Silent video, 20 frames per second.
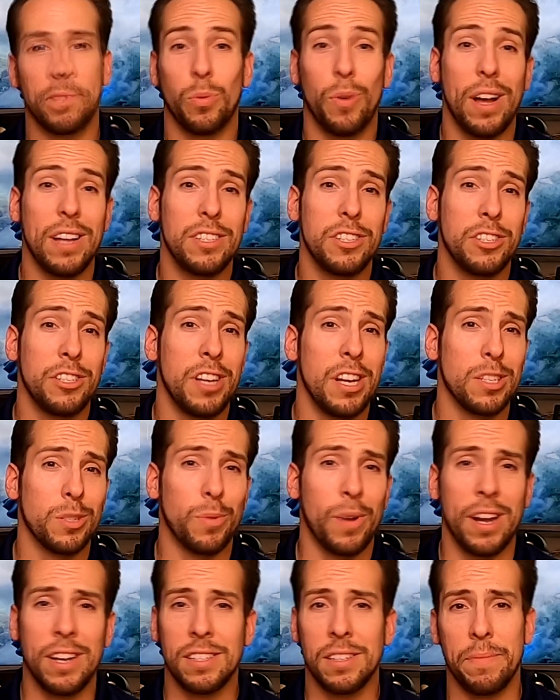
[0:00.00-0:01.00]
So why does this
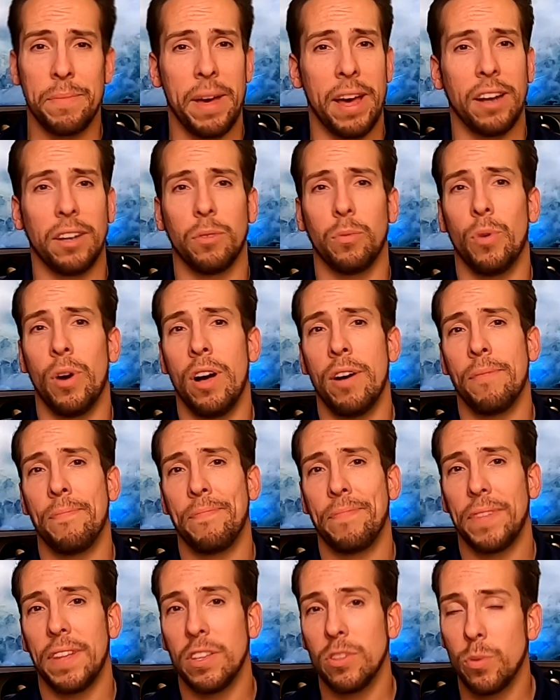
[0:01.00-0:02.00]
change? Why does it matter?
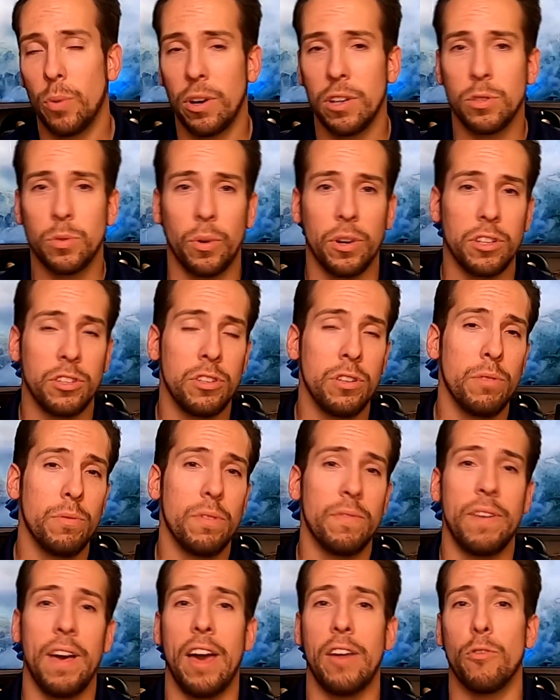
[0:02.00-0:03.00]
Well, in 2022,
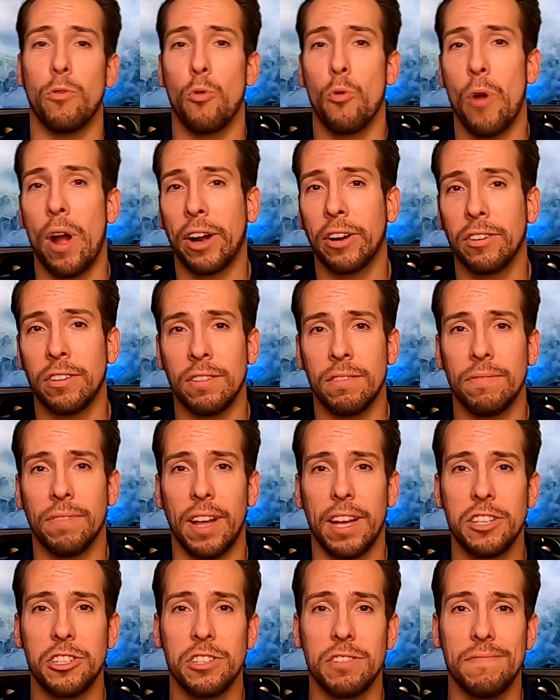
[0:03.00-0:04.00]
we've had record
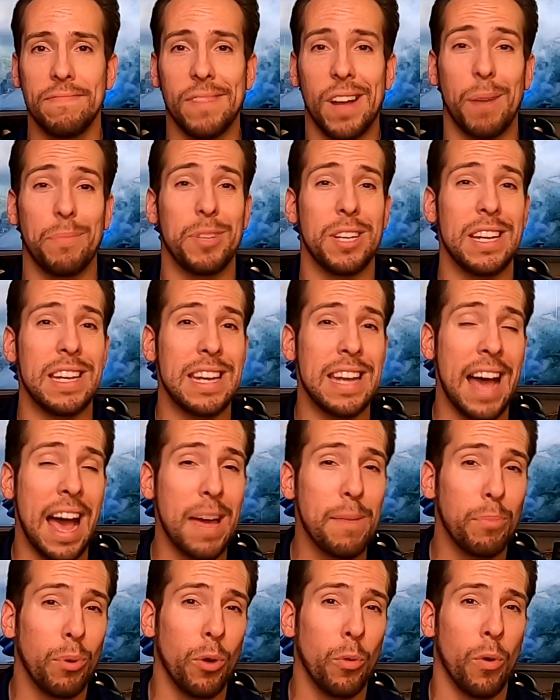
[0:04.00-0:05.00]
inflation up to
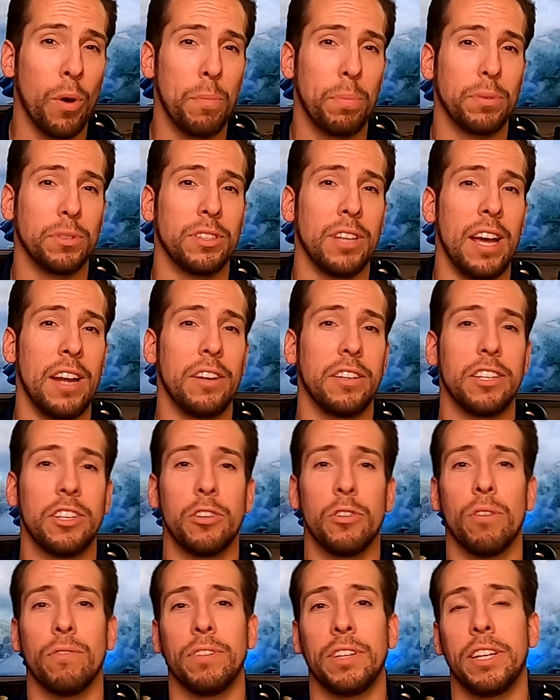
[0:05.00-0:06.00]
9.1%
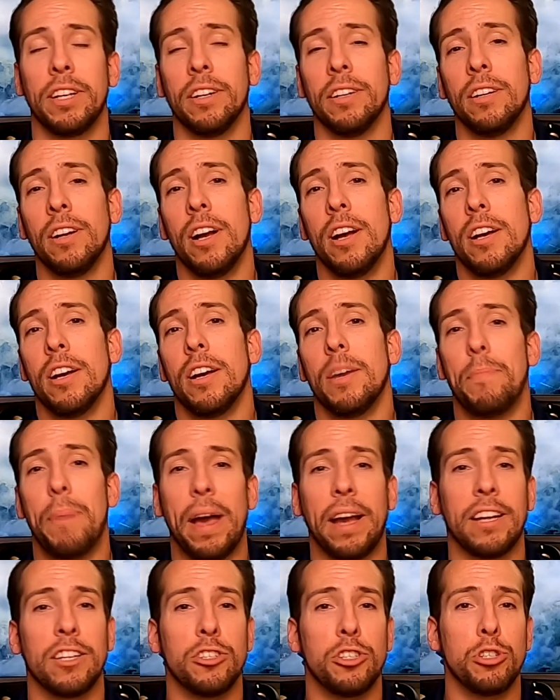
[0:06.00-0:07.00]
year over year
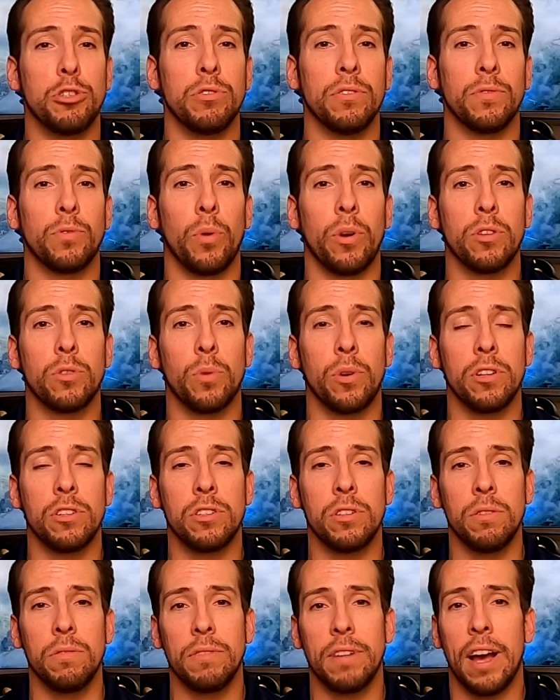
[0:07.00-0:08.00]
back in June of
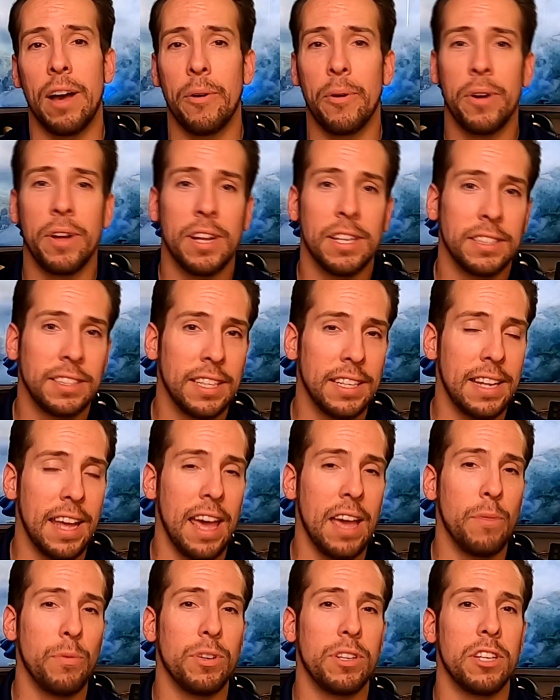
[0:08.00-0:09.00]
2022. Now,
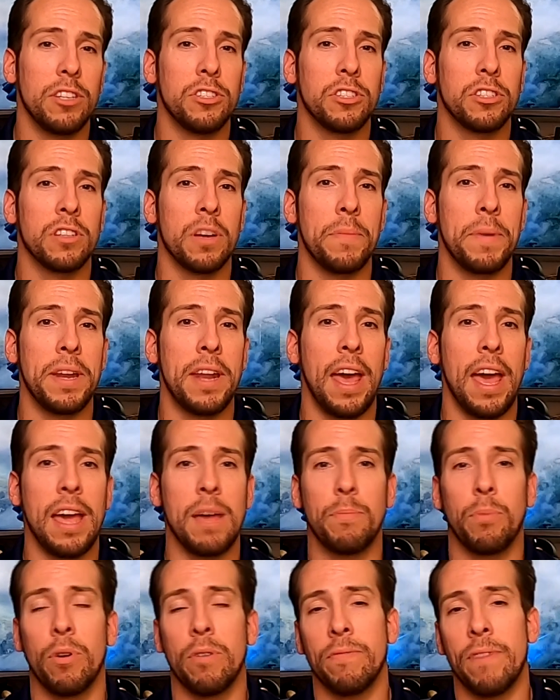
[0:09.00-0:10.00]
today we did just come in at
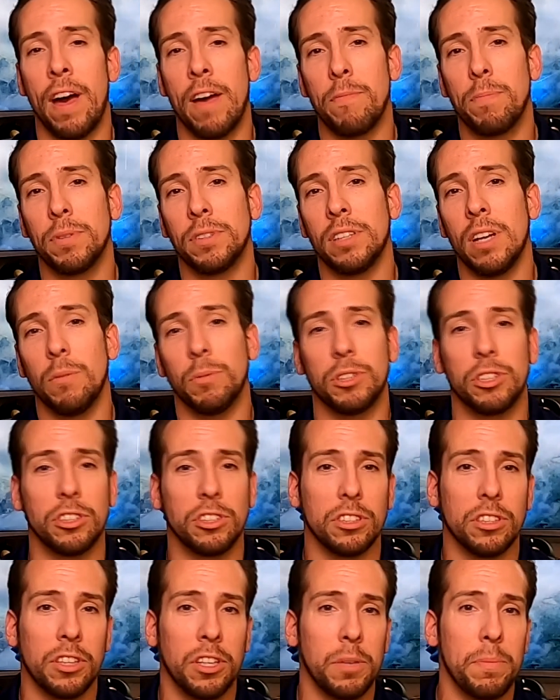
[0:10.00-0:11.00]
8.5%, which
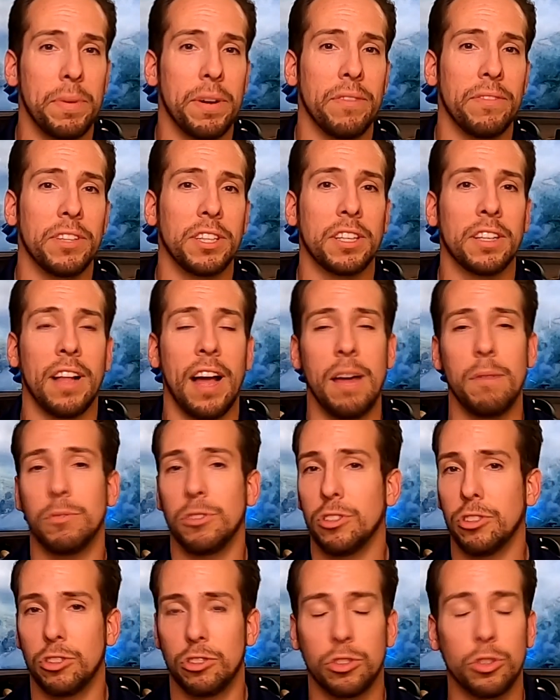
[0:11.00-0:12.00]
is a little bit of a decline,
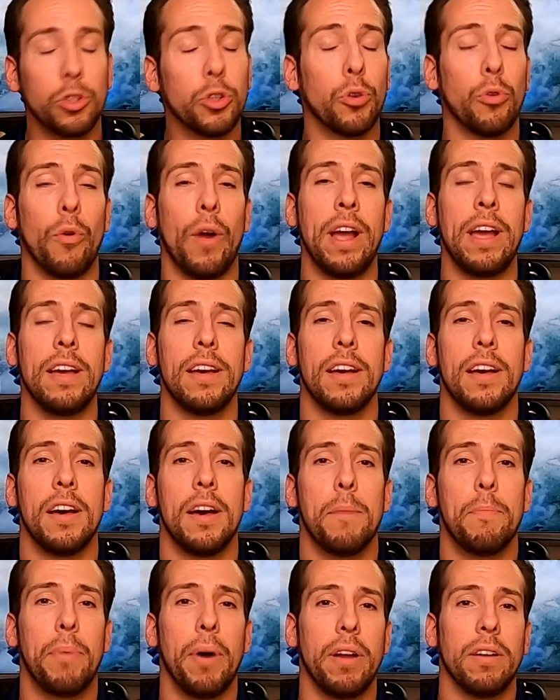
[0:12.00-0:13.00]
which is great,
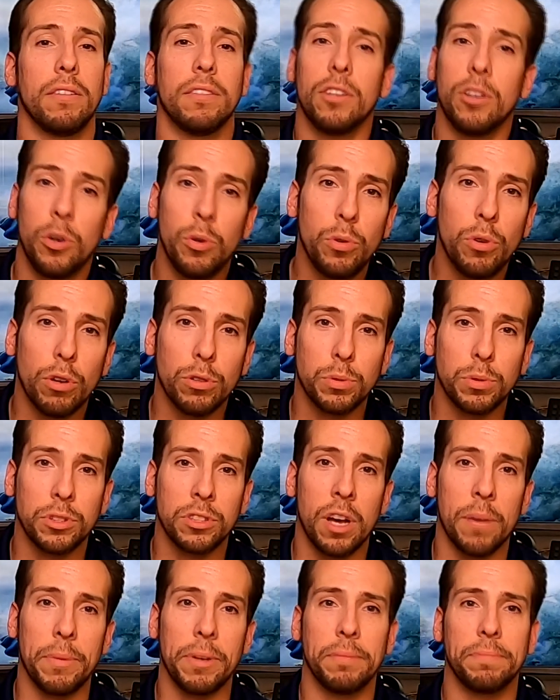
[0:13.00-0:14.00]
but who knows
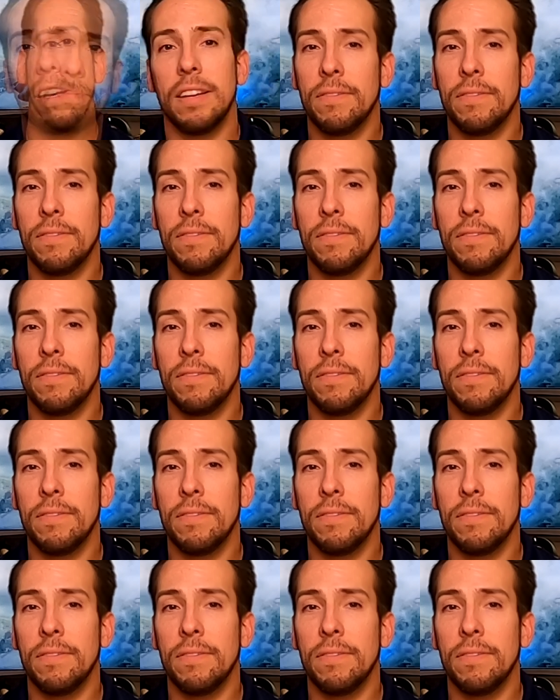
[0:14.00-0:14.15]
what's coming.